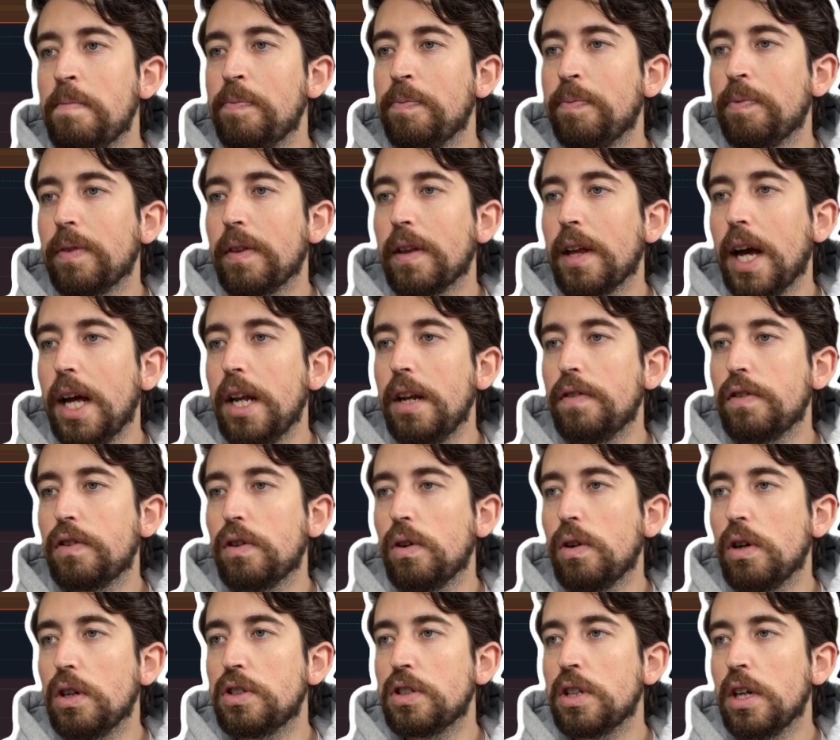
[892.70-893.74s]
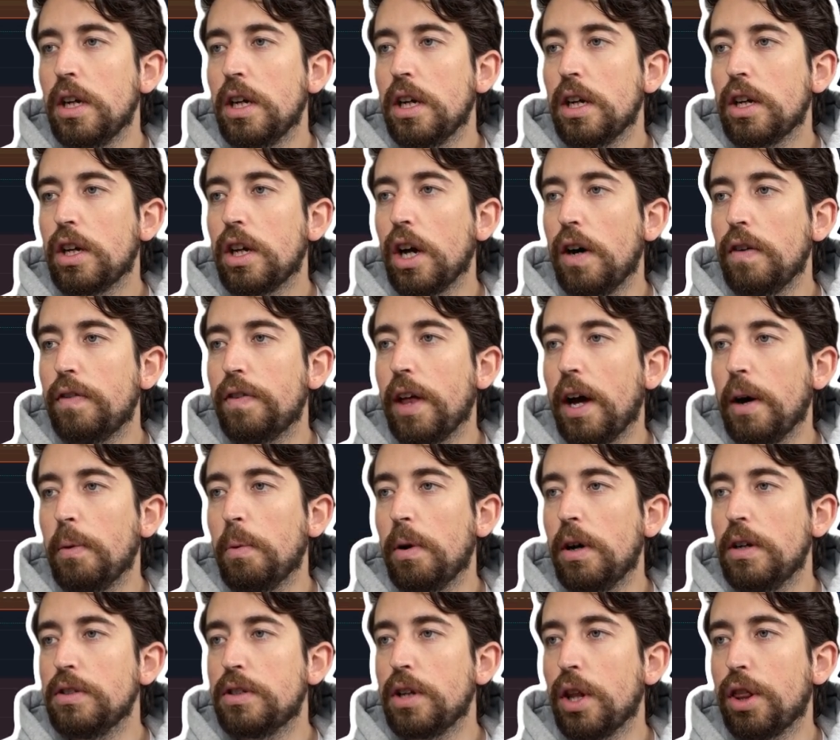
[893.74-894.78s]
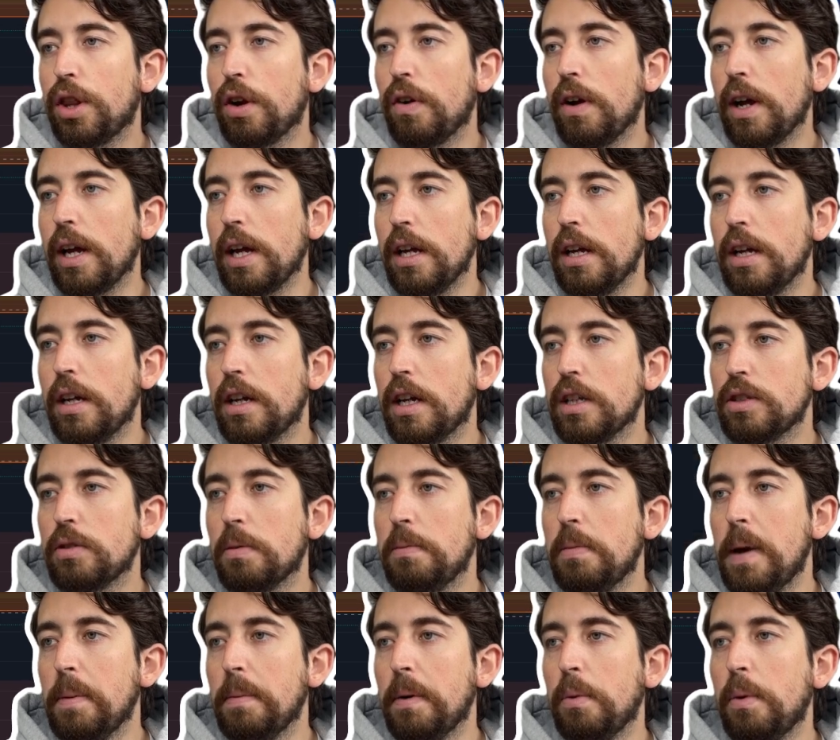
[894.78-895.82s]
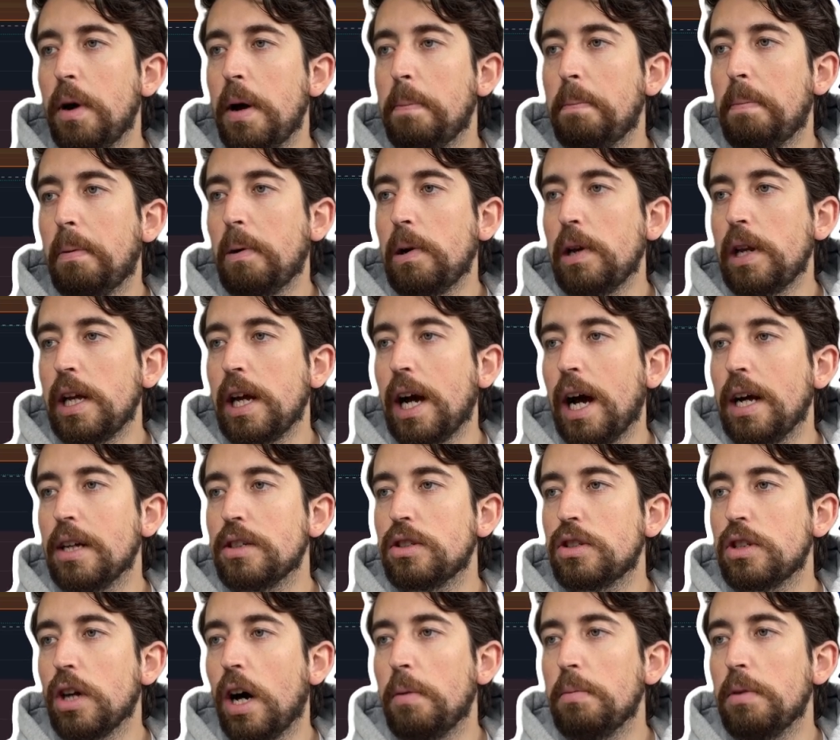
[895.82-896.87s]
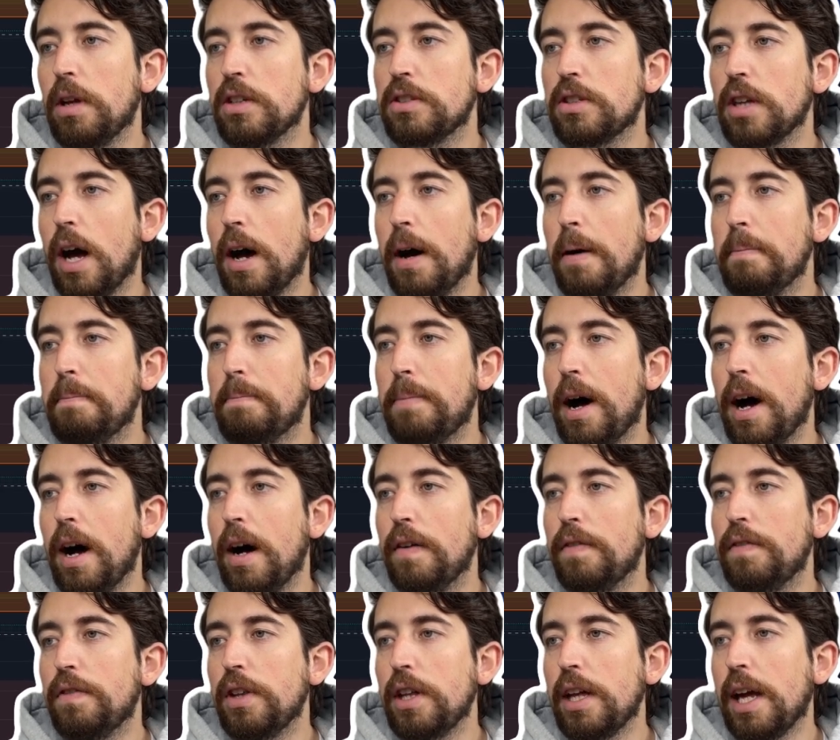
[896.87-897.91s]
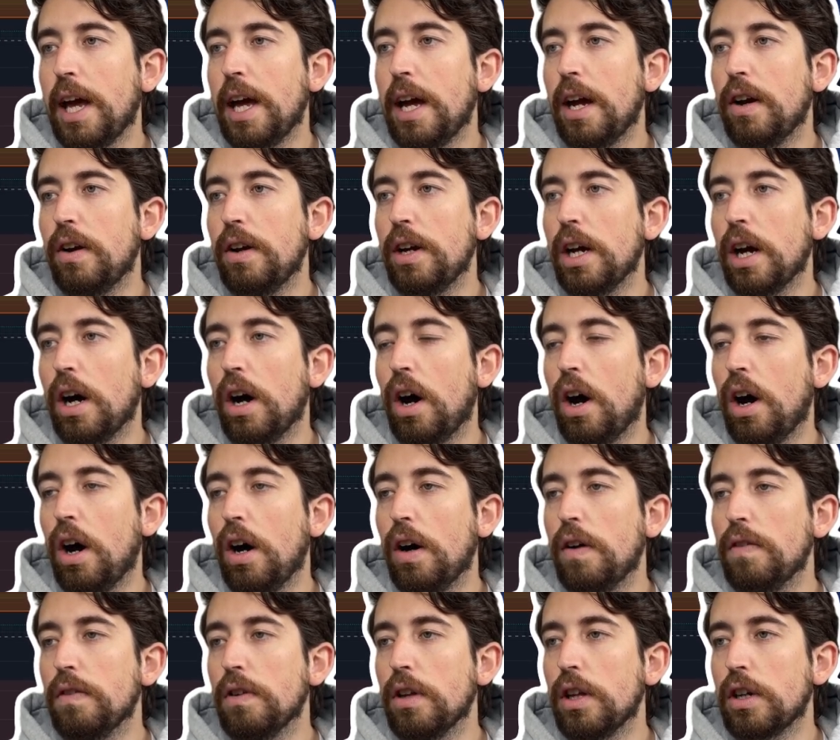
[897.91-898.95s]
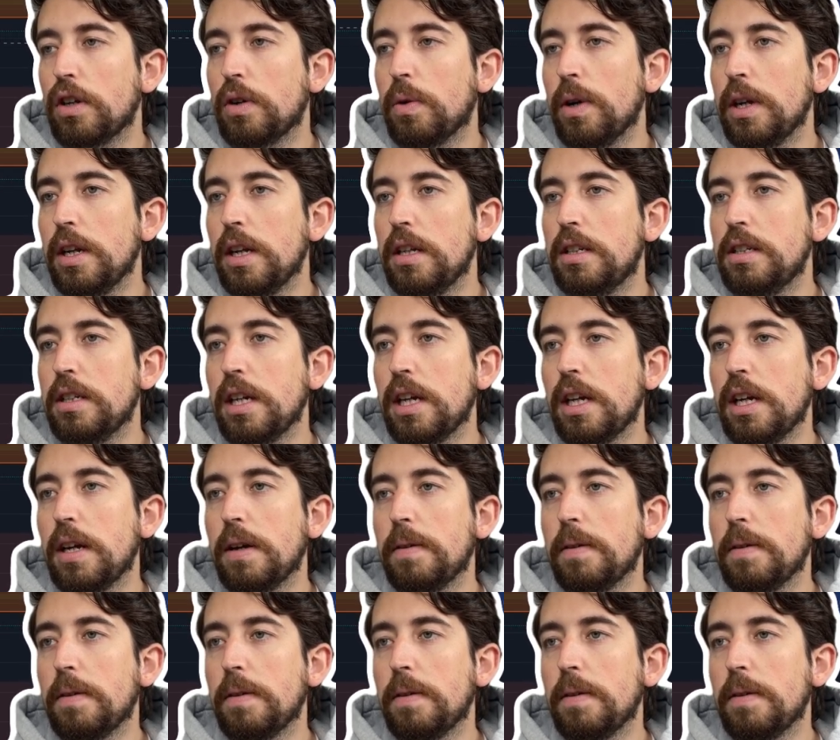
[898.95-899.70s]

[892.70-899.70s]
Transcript: and of course, go for that 1 to 3. Because remember, we're putting our stop loss above the area of liquidity.